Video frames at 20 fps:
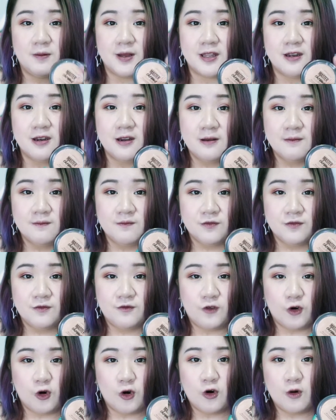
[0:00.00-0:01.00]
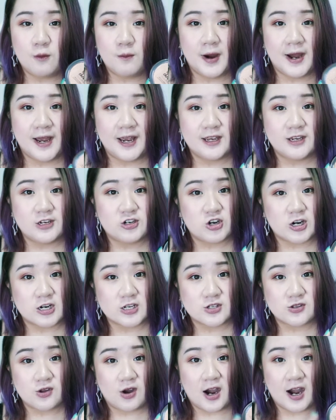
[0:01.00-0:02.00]
But for my
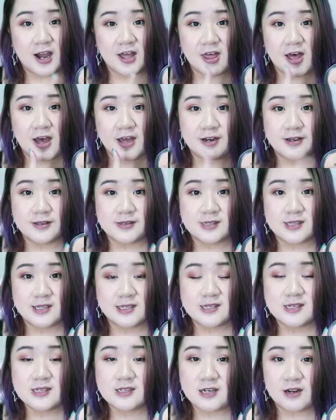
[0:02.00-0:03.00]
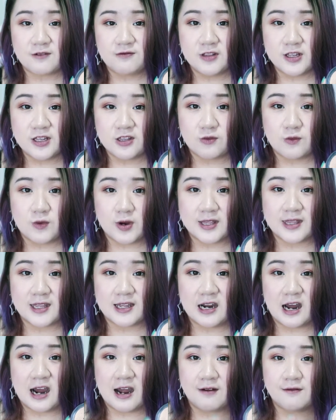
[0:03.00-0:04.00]
drugstore highlighters, this is definitely the one
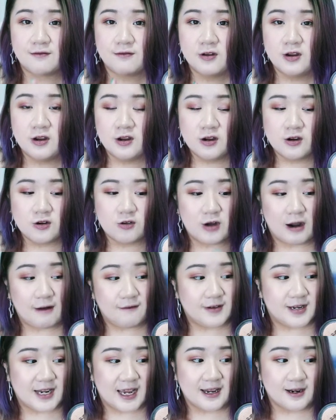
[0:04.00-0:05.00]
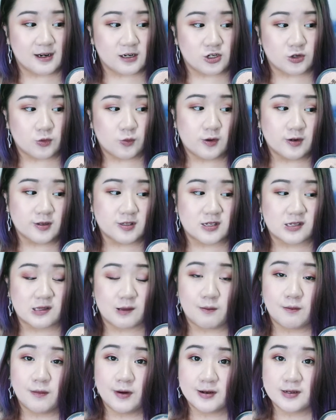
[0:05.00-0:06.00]
that I've gravitated towards
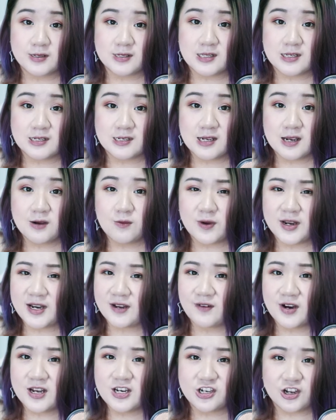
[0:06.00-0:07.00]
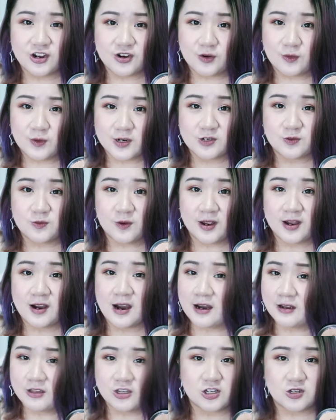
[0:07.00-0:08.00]
the most this year. Whenever I don't know what to wear,
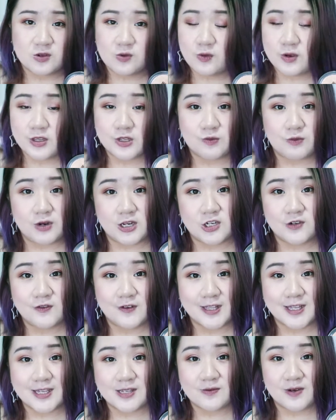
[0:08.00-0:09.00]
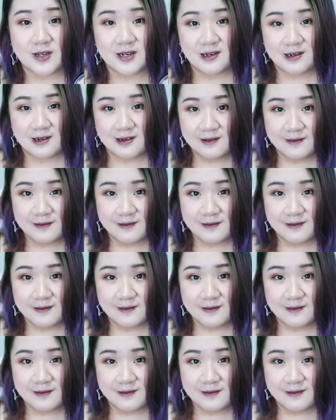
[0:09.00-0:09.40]
I just always reach for this one.